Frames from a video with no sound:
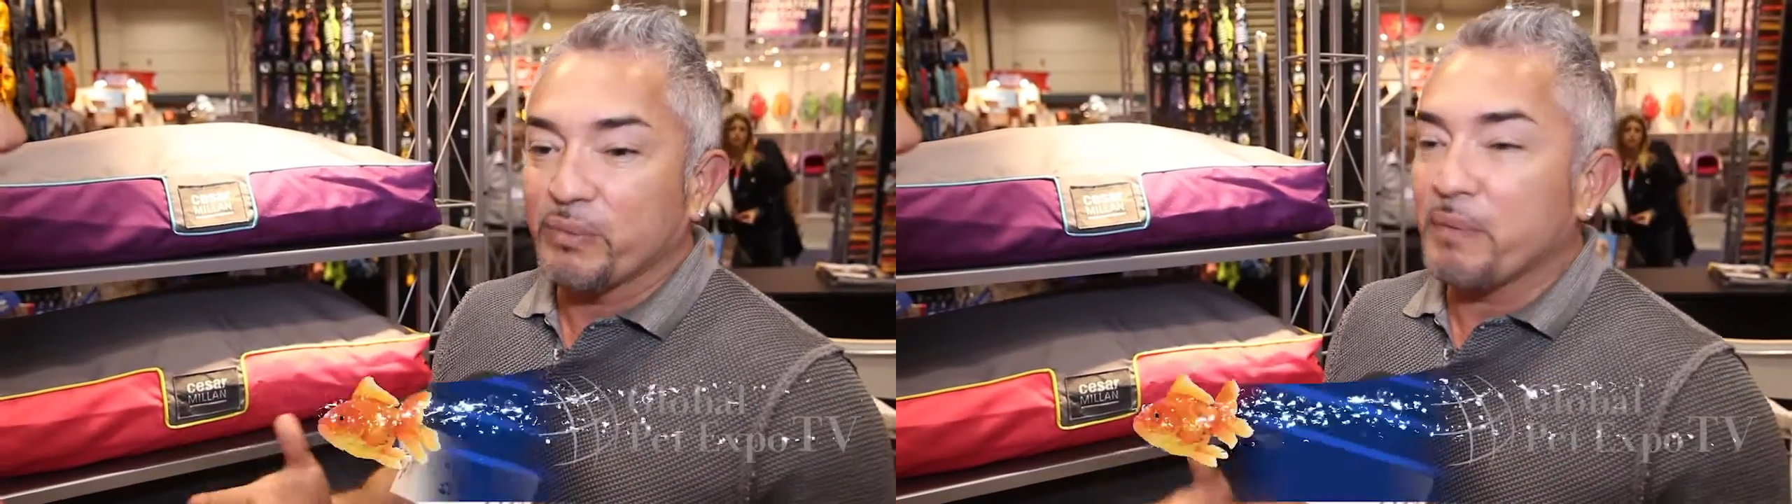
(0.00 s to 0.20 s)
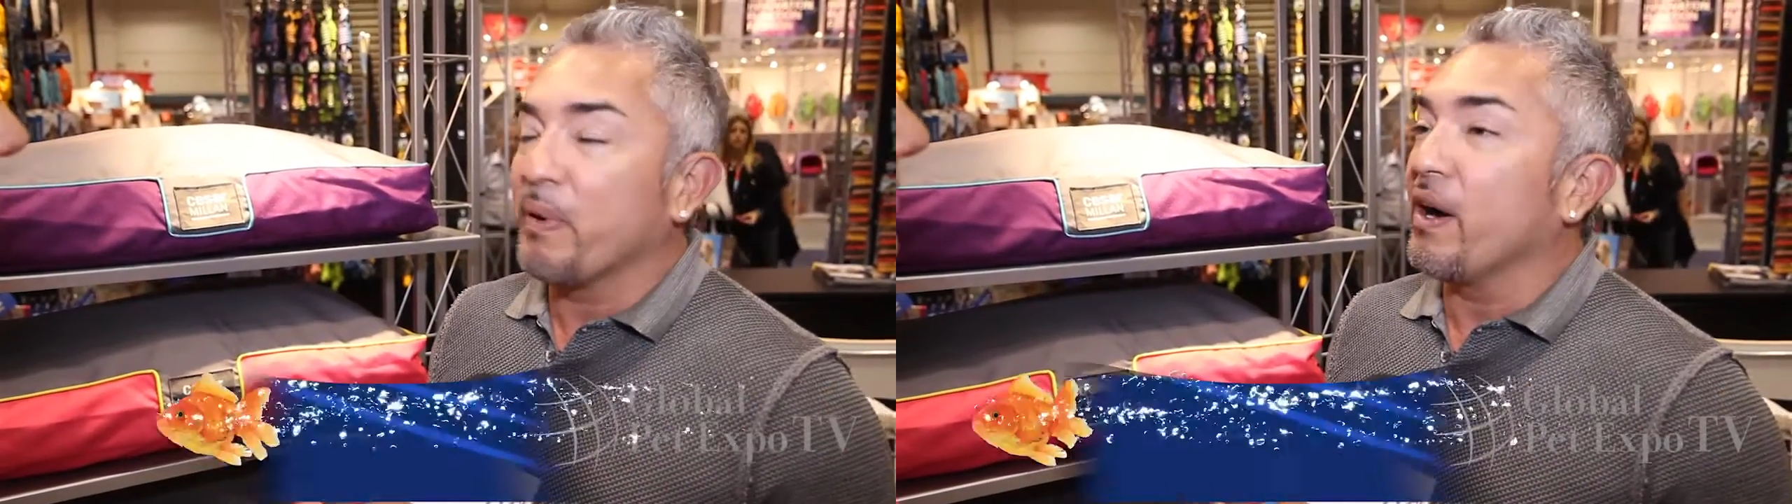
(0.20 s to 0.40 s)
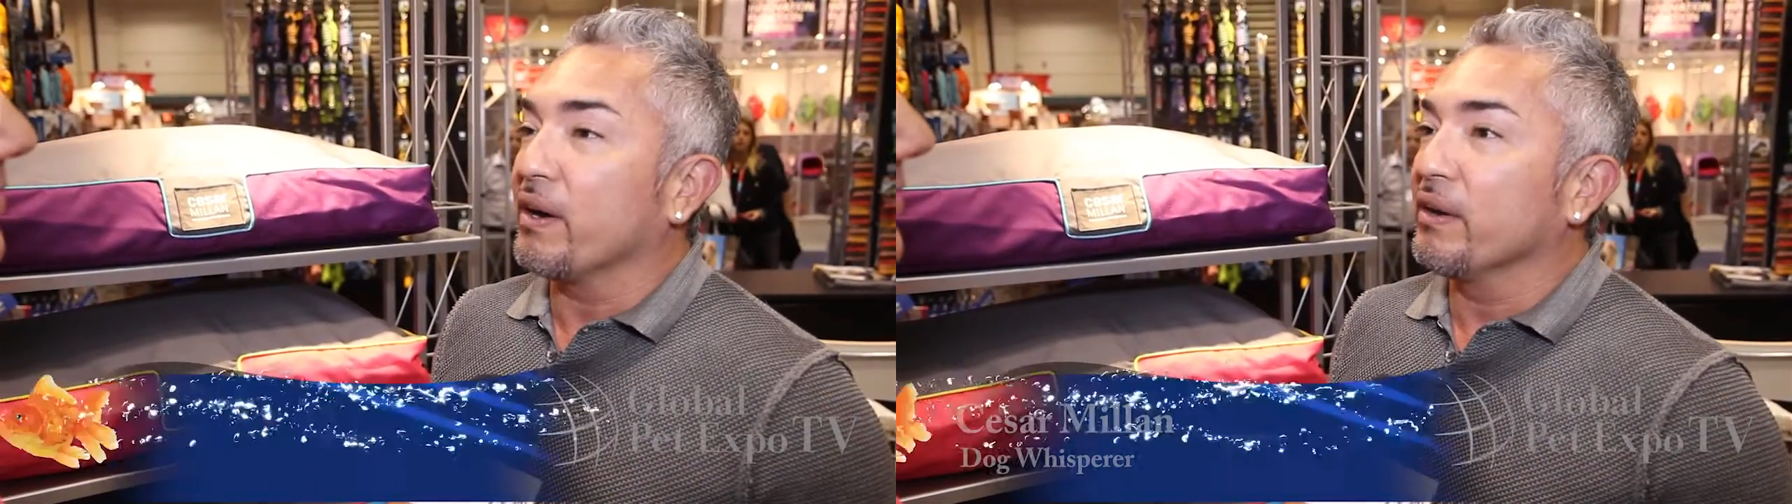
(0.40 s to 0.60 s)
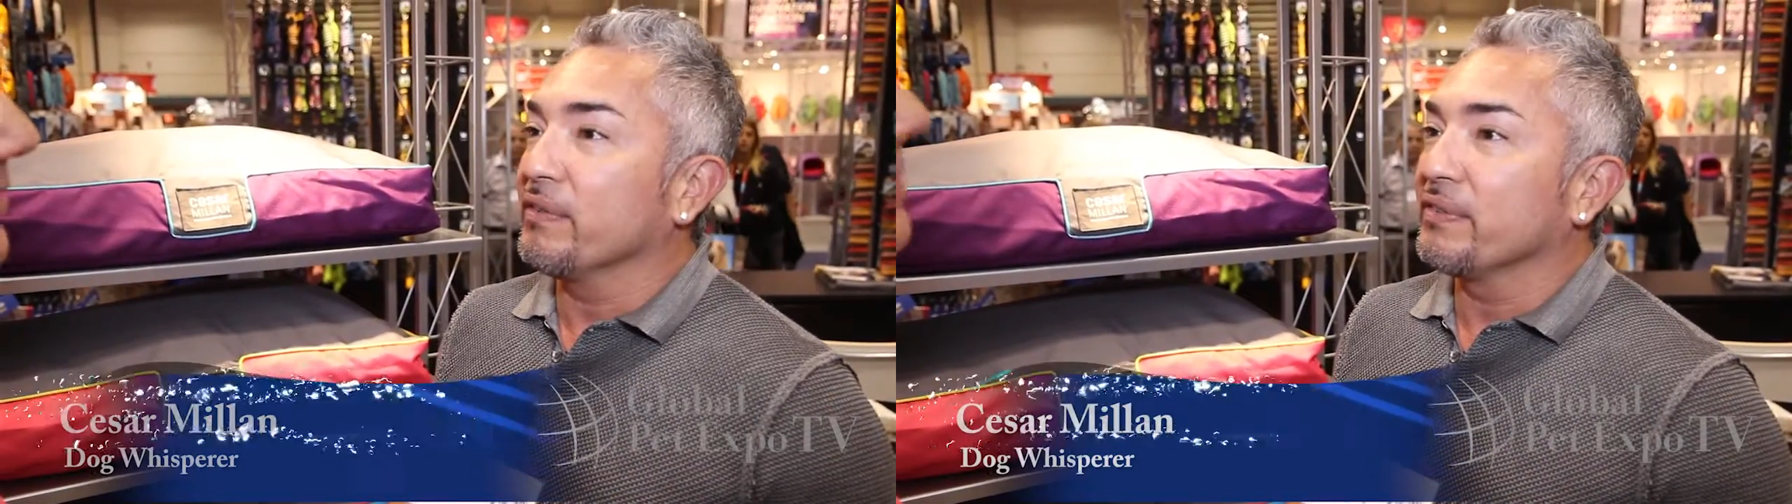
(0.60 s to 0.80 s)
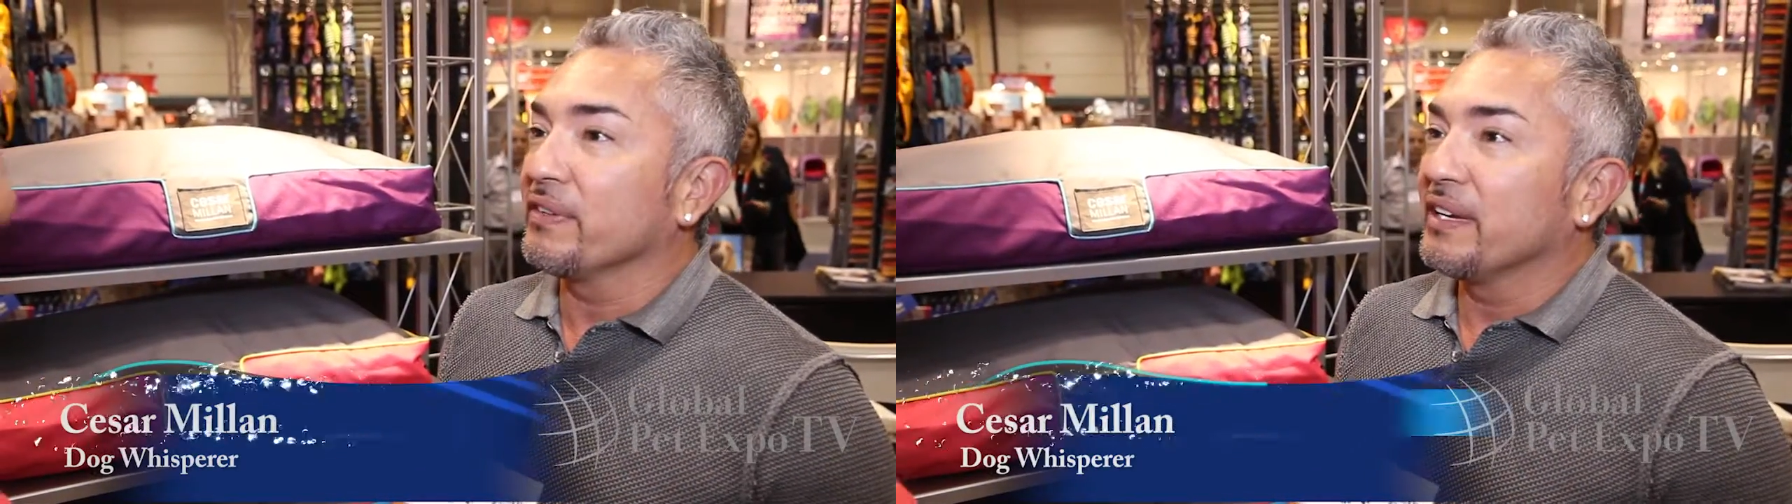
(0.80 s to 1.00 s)
to be part
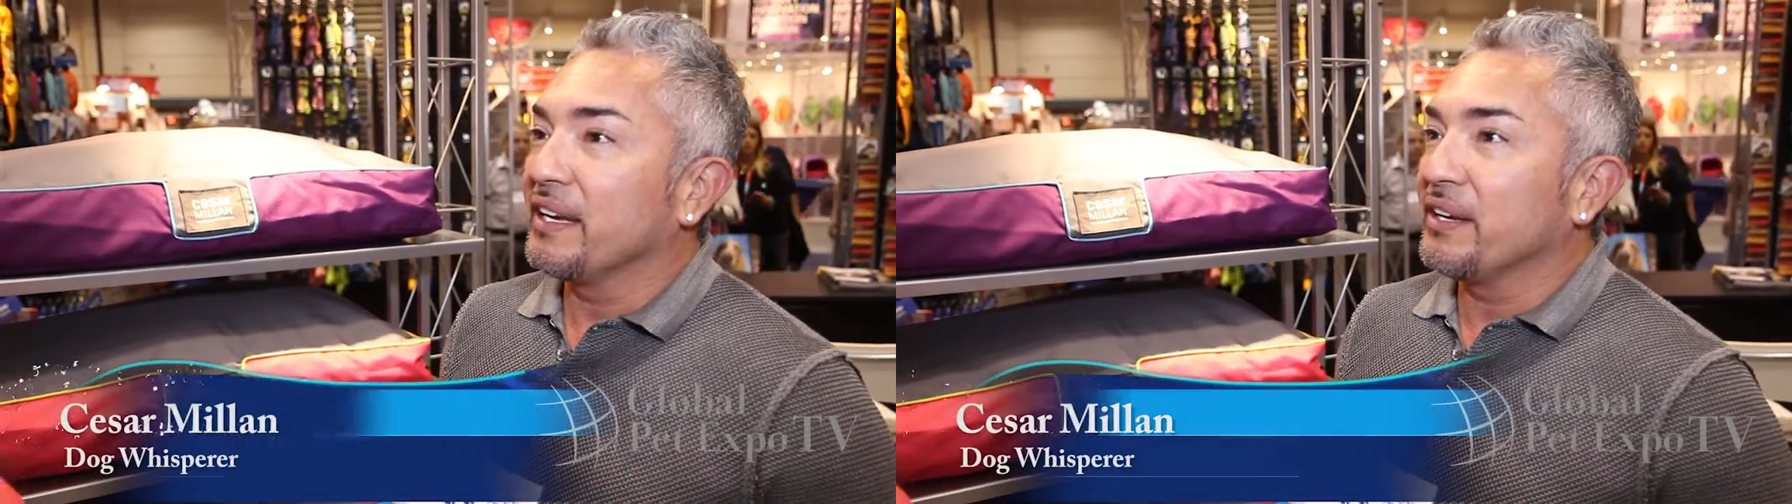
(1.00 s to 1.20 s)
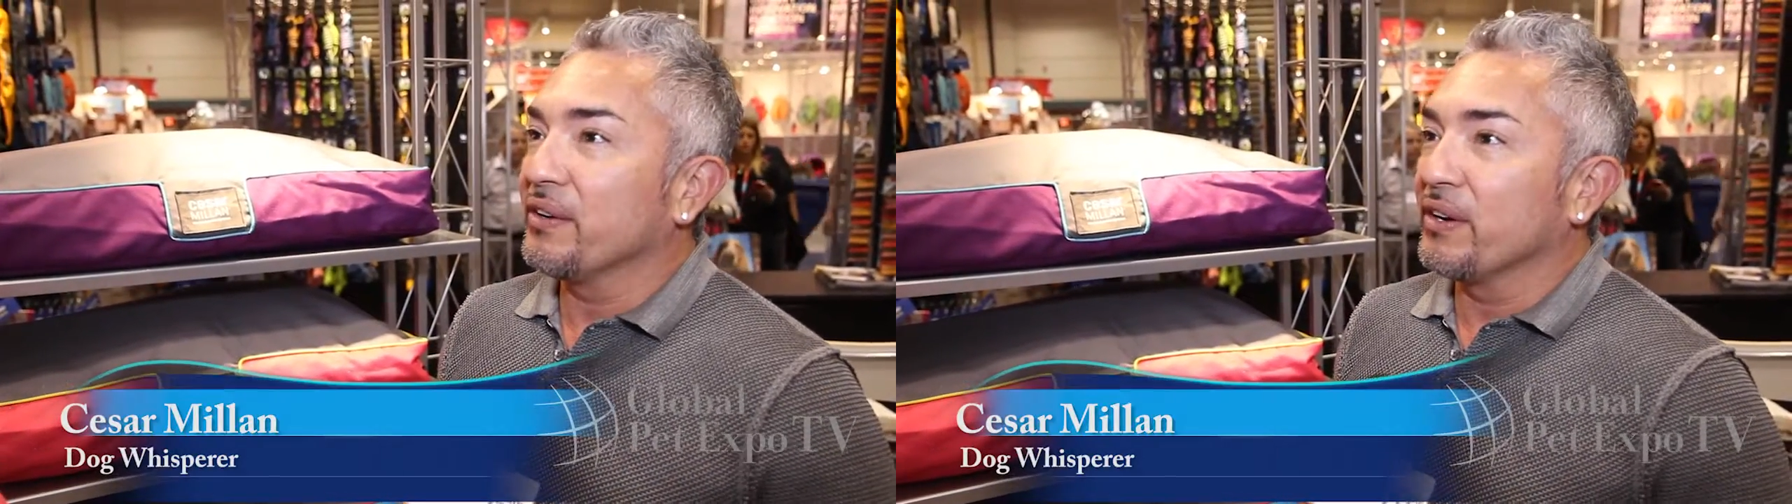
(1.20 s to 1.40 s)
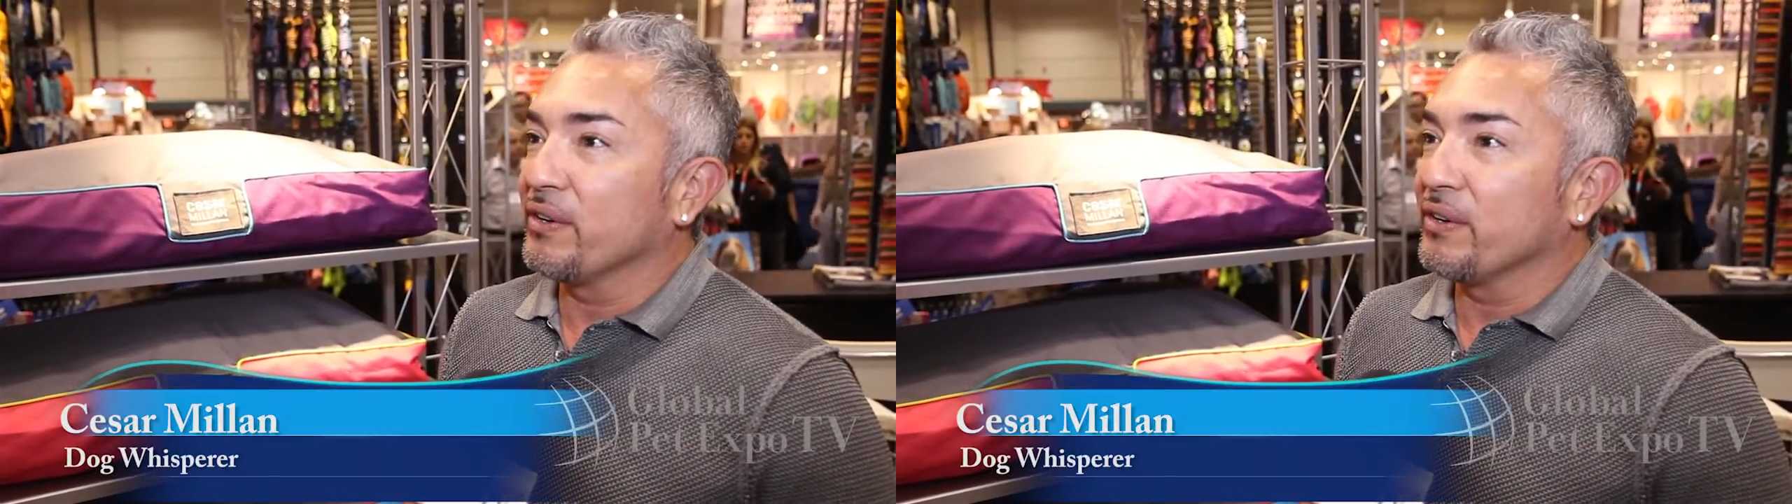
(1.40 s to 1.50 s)
of, you know,